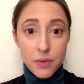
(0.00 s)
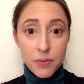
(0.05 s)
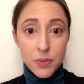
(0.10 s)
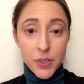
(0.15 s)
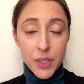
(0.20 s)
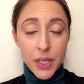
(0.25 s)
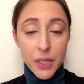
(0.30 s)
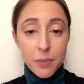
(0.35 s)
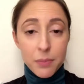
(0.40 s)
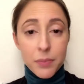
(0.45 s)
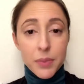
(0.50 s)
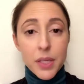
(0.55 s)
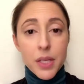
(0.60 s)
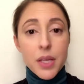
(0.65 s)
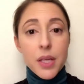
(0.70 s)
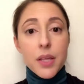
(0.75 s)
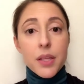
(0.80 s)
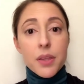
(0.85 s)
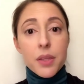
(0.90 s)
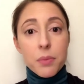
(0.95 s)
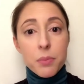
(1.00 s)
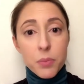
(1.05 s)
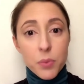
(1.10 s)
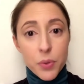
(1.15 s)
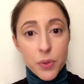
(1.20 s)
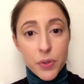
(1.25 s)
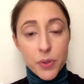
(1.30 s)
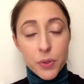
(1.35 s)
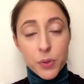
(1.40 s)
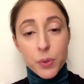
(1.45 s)
for them, the
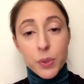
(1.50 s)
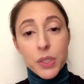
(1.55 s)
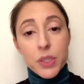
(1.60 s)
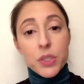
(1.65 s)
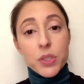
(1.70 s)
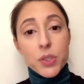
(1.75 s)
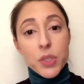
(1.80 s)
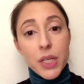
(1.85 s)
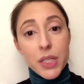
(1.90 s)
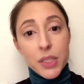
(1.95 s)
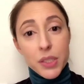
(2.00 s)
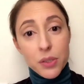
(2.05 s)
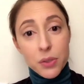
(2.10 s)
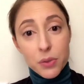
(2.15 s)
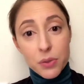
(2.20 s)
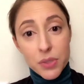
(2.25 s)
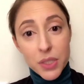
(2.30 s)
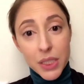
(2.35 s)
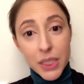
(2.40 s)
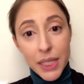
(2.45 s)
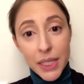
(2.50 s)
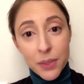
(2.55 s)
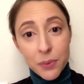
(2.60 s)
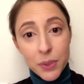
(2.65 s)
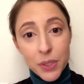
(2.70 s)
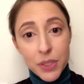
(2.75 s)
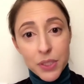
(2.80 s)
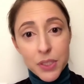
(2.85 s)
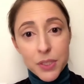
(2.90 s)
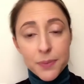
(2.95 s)
more they're going to try to use the
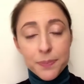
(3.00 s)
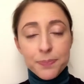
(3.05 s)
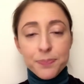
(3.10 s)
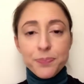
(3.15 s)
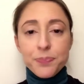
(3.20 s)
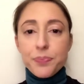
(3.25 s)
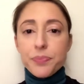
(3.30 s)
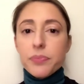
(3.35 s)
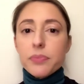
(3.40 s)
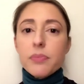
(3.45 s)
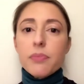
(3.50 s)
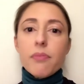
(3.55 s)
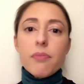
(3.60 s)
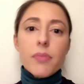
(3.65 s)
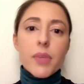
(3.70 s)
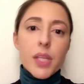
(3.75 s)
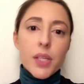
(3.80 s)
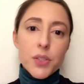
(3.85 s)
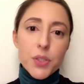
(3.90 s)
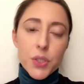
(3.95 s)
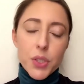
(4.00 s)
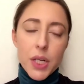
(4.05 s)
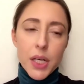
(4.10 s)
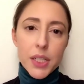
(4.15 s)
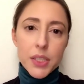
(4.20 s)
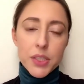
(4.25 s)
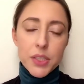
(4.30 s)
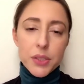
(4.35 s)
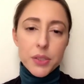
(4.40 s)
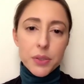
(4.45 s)
language,
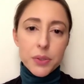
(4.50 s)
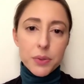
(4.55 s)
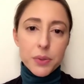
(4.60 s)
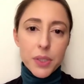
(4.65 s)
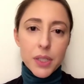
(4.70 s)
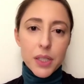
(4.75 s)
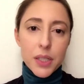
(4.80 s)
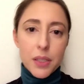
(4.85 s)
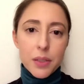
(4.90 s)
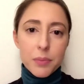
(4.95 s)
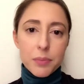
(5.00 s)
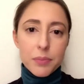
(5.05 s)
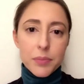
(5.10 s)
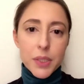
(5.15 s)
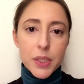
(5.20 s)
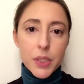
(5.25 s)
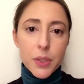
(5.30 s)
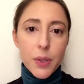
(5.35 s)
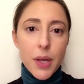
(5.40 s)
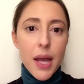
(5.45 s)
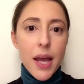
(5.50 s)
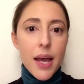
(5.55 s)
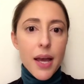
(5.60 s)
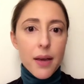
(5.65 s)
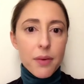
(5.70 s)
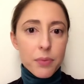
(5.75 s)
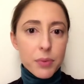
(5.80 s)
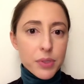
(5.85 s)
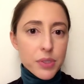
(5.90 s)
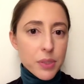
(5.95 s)
try to
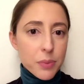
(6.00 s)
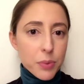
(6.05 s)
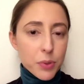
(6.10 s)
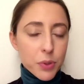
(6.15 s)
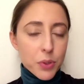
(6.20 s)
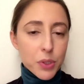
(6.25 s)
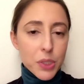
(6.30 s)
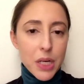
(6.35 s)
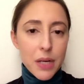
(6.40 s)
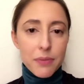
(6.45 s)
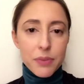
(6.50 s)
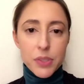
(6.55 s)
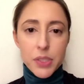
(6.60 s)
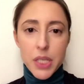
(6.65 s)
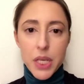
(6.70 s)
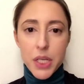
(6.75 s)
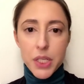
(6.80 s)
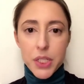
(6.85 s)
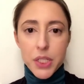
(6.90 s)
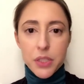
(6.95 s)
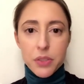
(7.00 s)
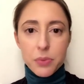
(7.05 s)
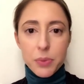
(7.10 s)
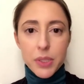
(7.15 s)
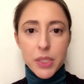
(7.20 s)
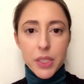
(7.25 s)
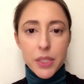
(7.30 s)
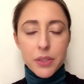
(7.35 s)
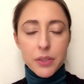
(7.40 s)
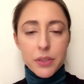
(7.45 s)
have reciprocal conversations
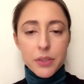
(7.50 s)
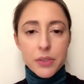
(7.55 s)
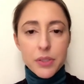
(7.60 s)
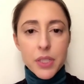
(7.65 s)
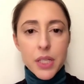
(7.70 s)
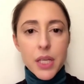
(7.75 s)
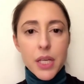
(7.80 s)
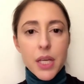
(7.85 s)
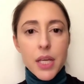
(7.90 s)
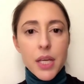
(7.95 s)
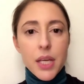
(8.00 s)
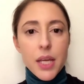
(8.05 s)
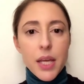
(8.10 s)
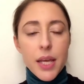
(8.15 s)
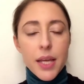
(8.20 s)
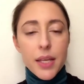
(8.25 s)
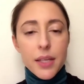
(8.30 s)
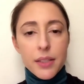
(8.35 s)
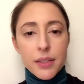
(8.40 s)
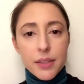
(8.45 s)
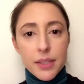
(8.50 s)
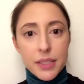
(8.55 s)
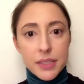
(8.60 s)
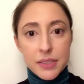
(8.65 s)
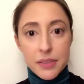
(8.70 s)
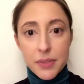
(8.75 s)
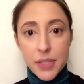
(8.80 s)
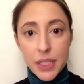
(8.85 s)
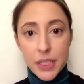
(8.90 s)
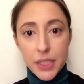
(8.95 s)
with others and
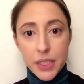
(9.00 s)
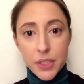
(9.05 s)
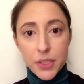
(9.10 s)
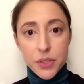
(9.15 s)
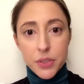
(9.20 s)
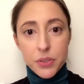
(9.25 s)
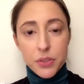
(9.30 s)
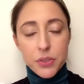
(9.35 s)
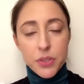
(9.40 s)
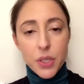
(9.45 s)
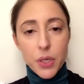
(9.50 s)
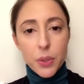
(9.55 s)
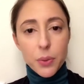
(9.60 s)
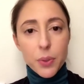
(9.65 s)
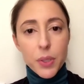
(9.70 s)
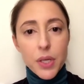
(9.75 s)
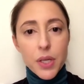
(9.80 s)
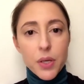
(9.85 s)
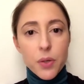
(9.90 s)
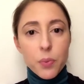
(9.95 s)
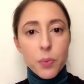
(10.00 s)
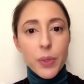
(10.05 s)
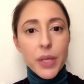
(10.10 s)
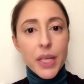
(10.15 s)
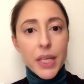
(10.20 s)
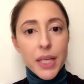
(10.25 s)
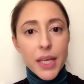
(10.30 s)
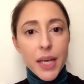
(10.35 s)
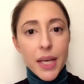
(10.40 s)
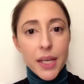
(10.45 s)
things of that nature. So we
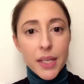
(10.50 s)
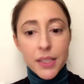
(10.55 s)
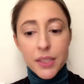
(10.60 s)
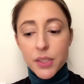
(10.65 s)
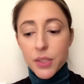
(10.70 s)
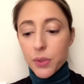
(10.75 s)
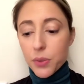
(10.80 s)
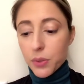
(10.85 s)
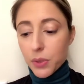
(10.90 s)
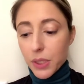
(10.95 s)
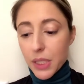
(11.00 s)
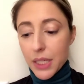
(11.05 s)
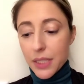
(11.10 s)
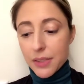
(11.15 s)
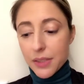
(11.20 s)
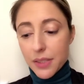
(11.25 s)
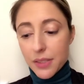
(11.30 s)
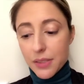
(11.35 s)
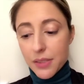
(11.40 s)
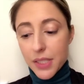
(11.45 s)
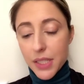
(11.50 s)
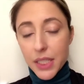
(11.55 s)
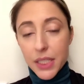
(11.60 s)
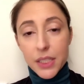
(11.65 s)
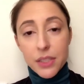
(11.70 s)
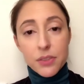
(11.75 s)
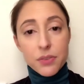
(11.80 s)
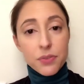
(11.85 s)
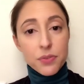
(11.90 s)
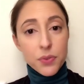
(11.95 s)
can utilize these
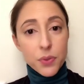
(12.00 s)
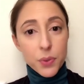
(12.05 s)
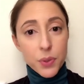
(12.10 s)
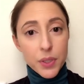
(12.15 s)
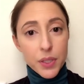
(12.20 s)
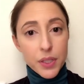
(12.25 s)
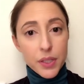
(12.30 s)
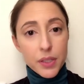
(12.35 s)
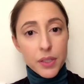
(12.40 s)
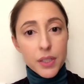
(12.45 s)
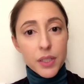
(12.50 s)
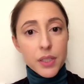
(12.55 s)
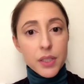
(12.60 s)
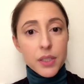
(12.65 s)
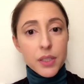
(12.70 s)
things for